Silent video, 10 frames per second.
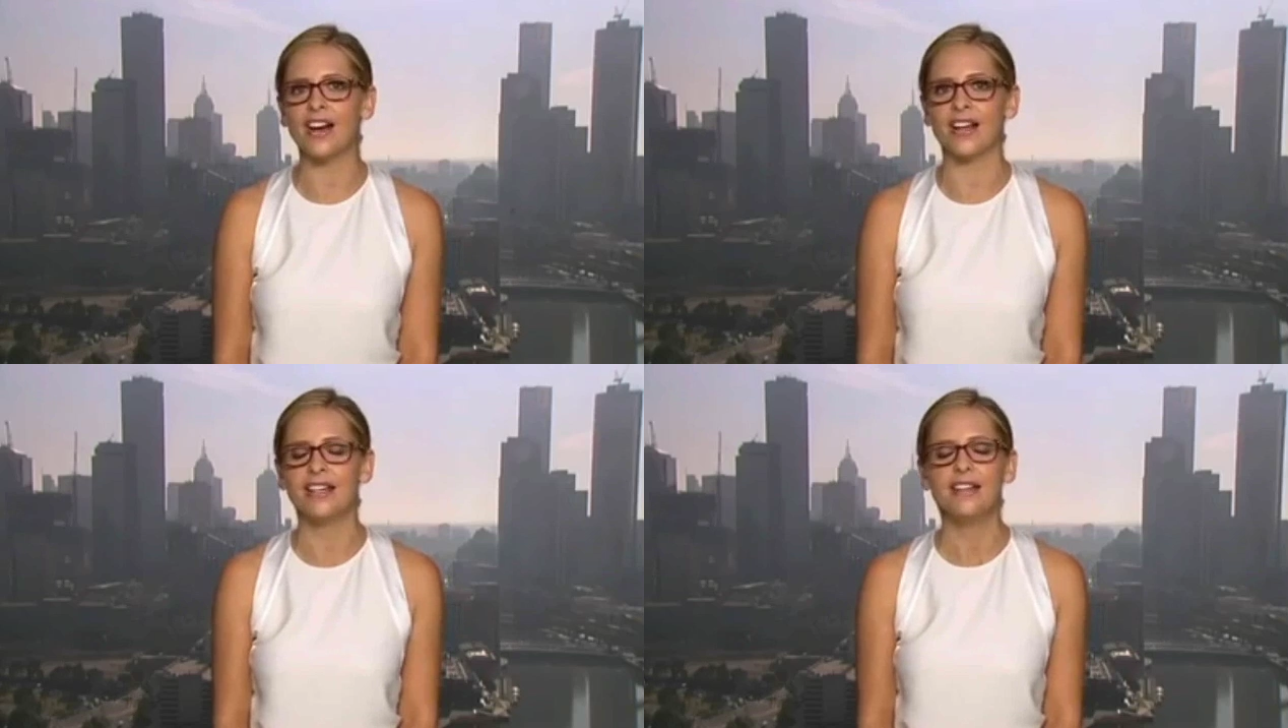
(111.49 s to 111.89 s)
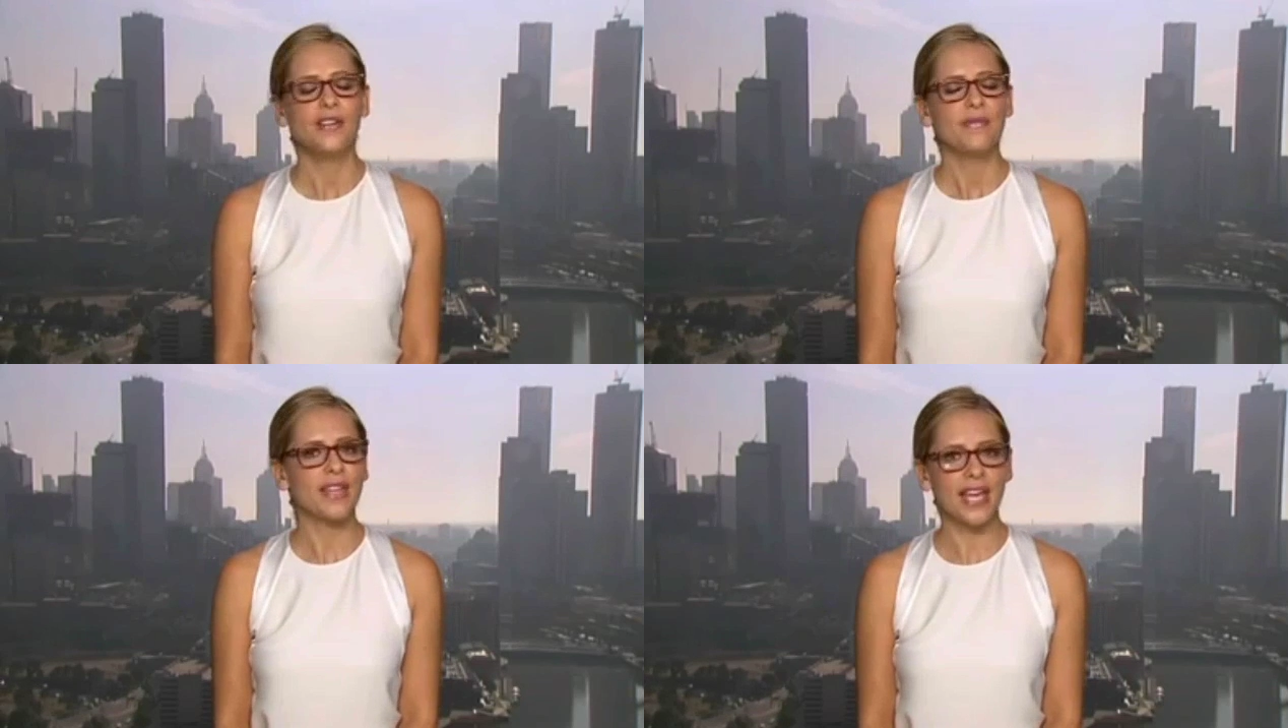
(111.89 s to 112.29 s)

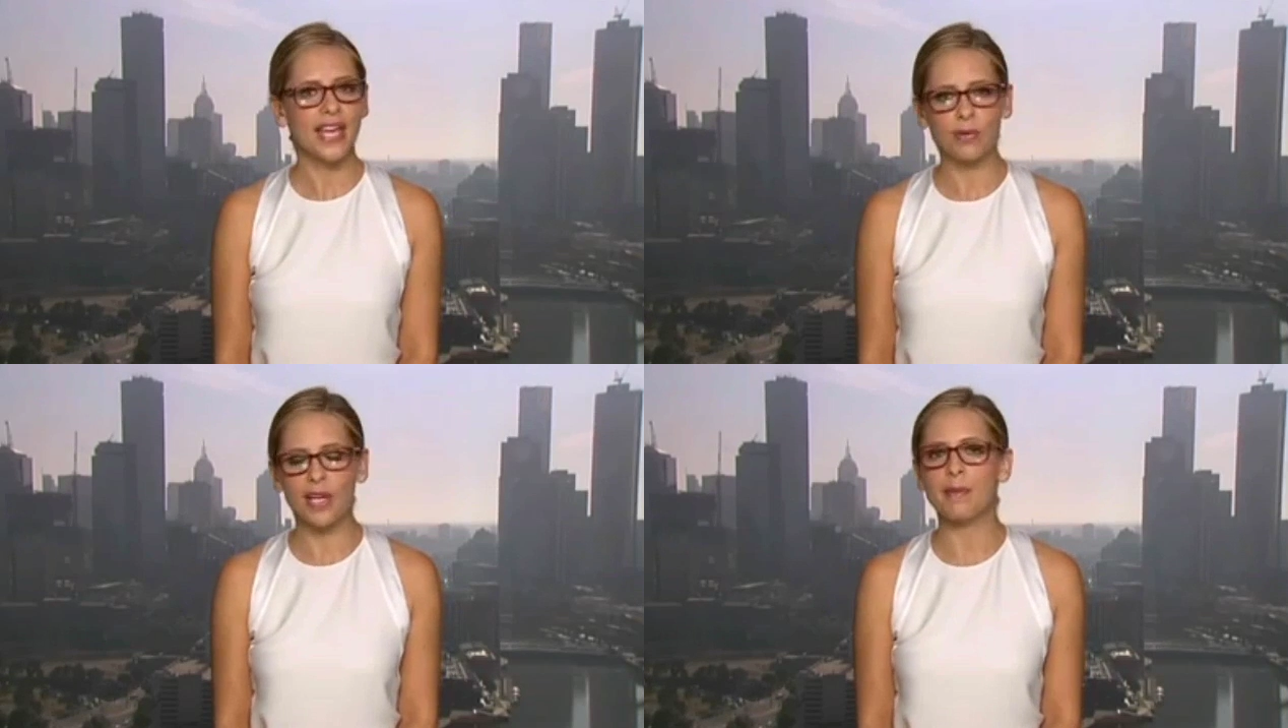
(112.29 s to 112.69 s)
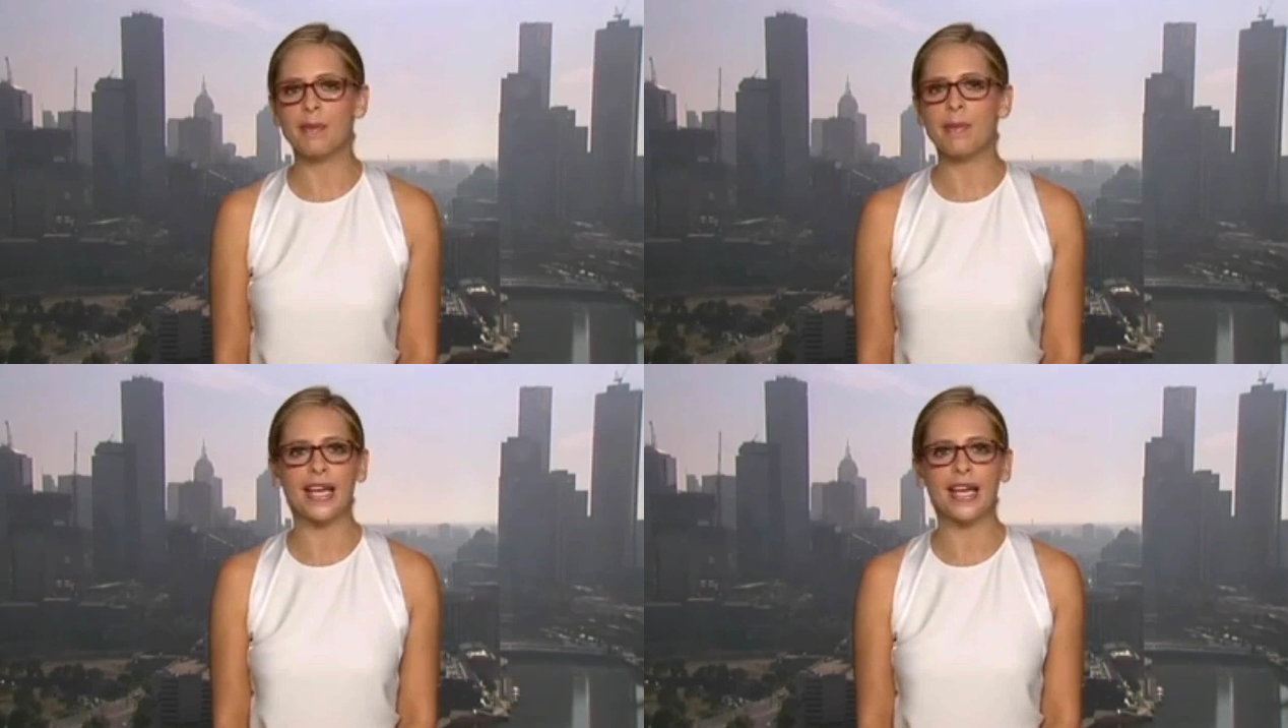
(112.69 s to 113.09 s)
and they kept bringing
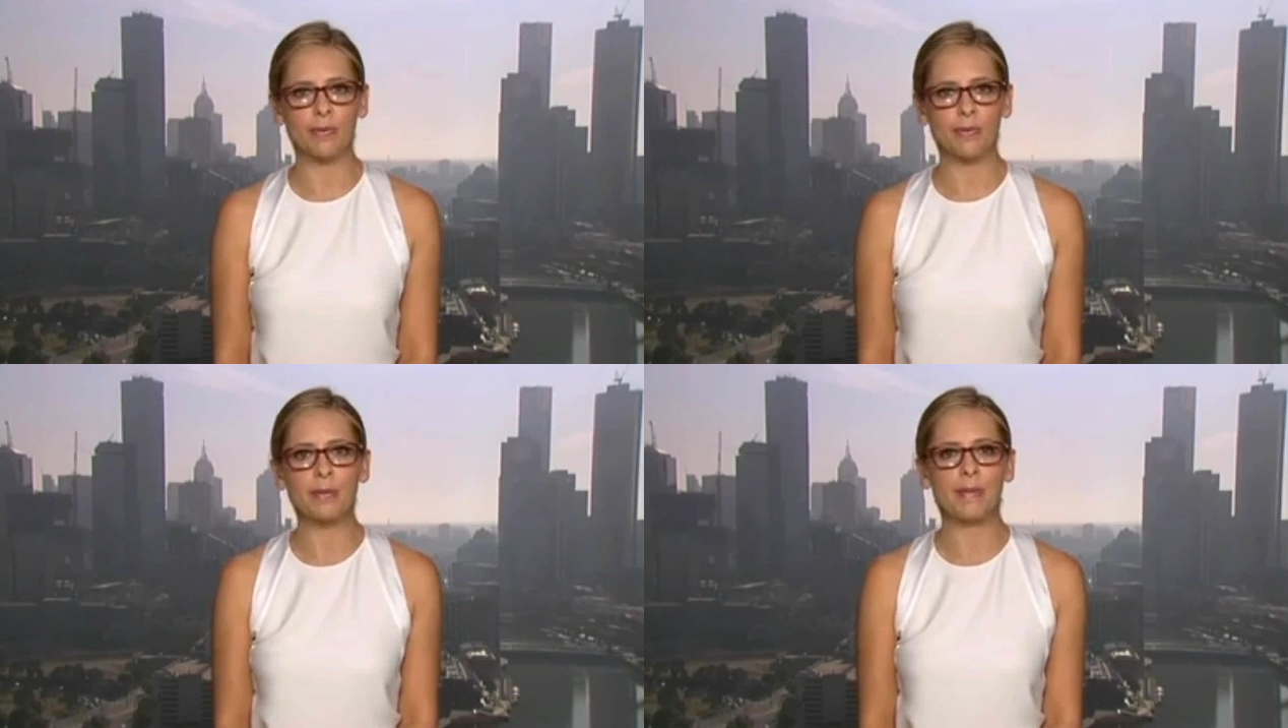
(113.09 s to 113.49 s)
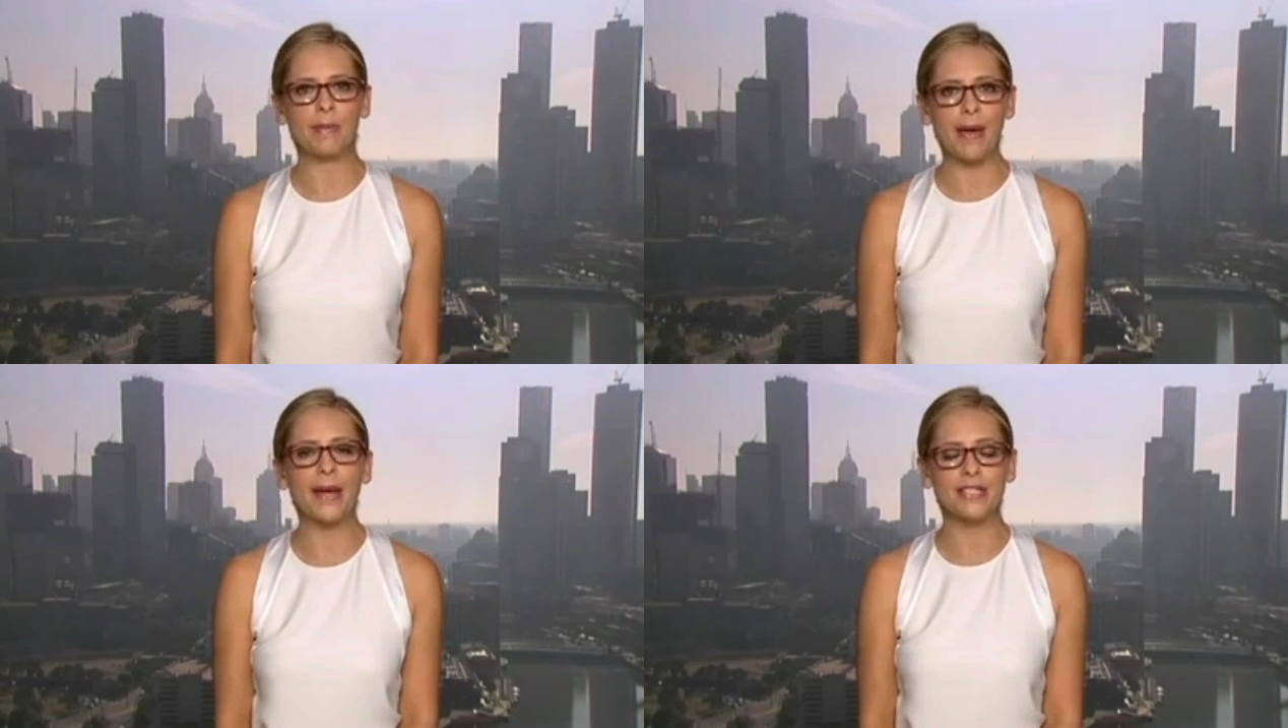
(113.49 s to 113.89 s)
me back and bringing me
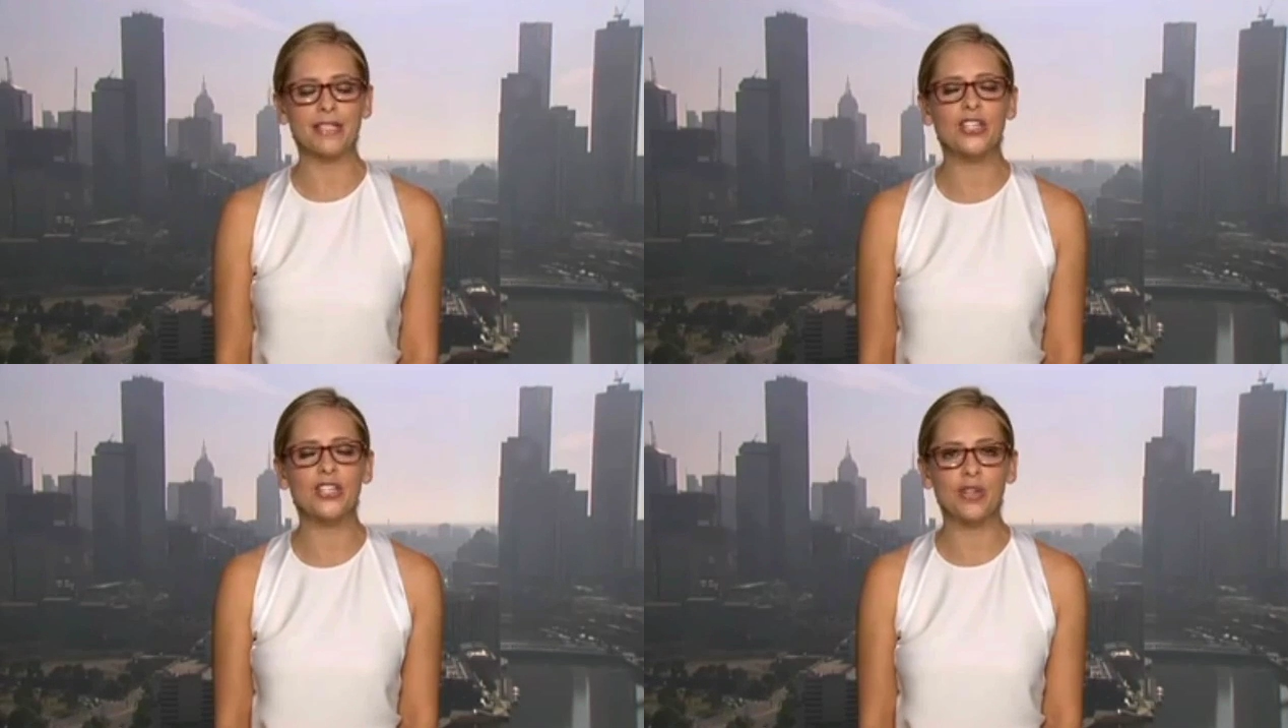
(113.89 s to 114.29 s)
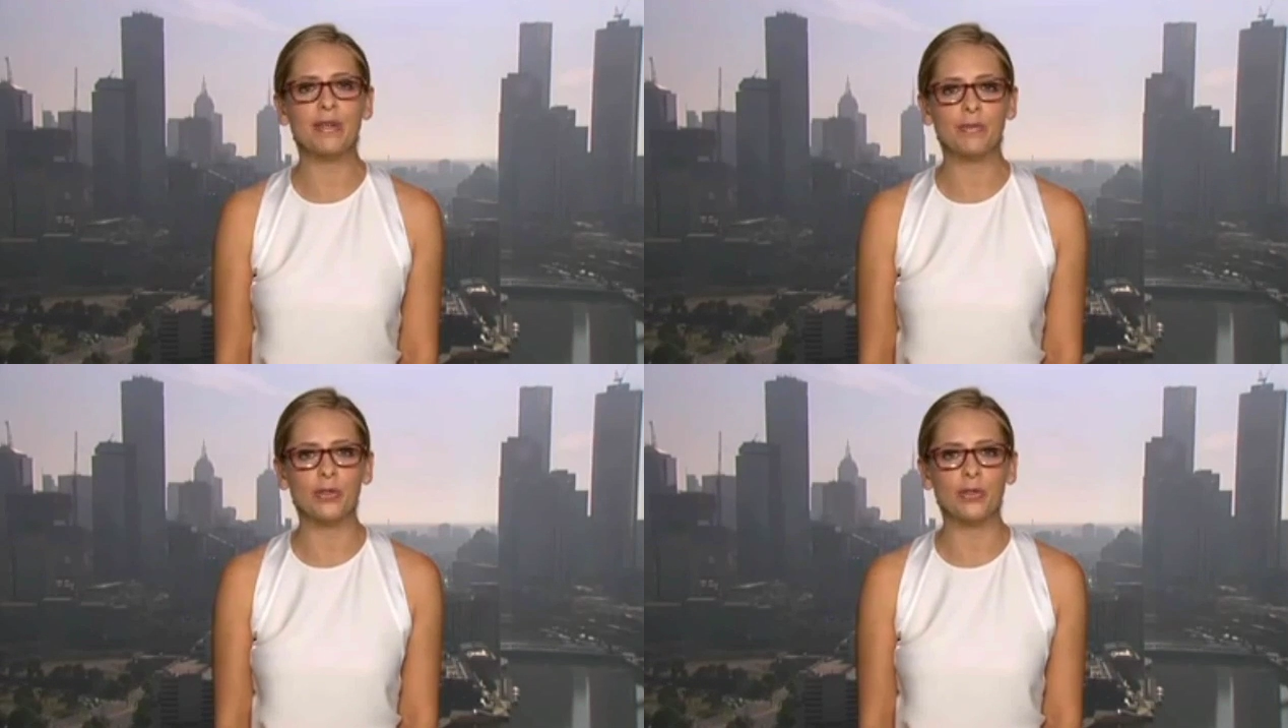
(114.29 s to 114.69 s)
back. It was an
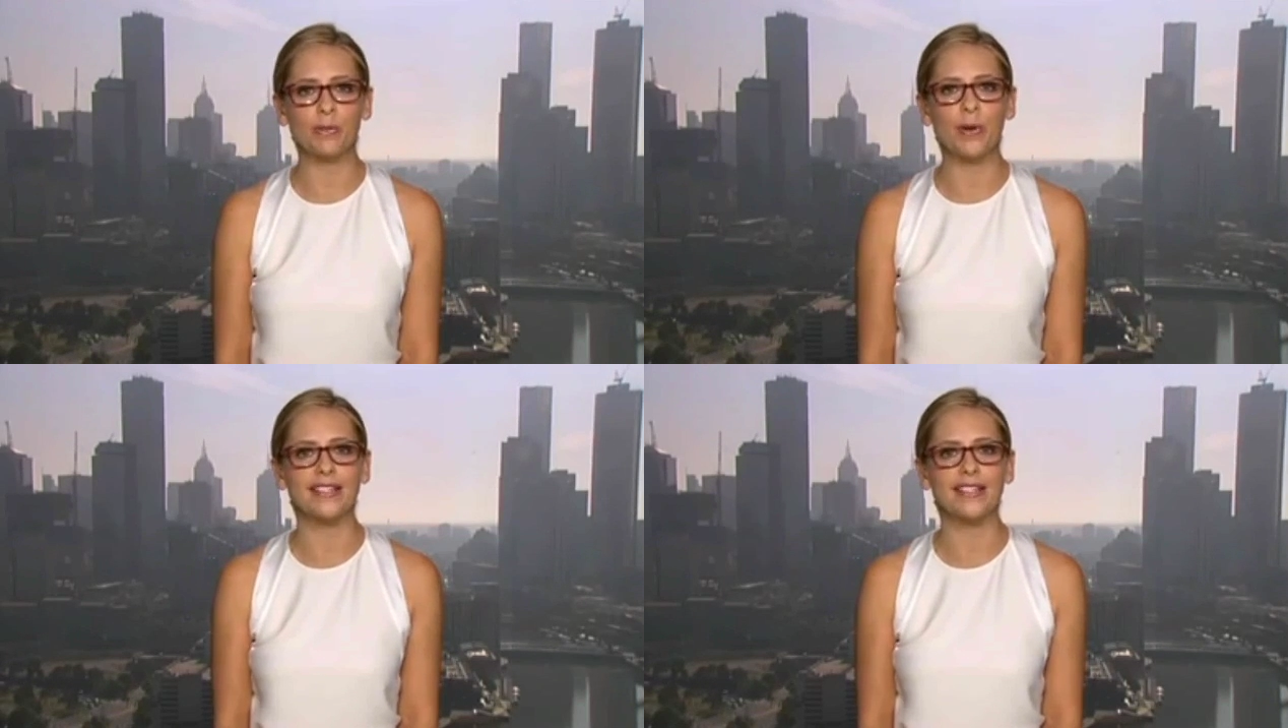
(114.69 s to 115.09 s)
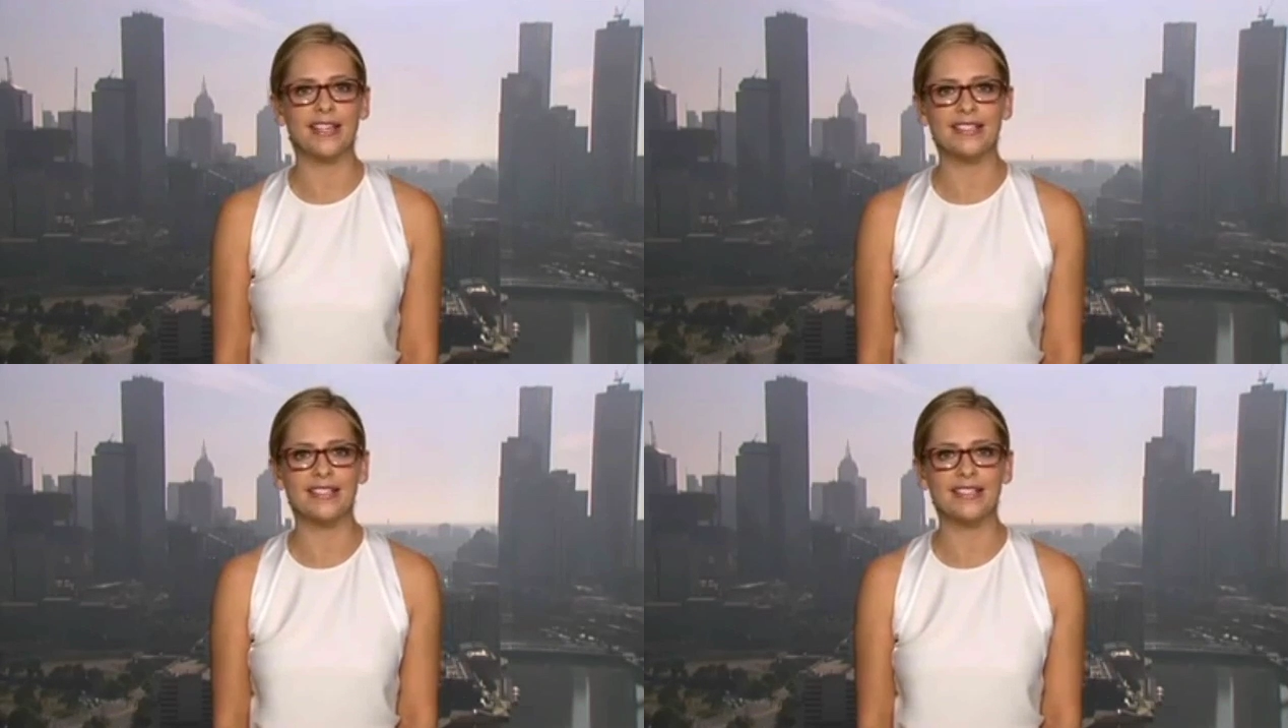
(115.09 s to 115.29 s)
extremely brutal process,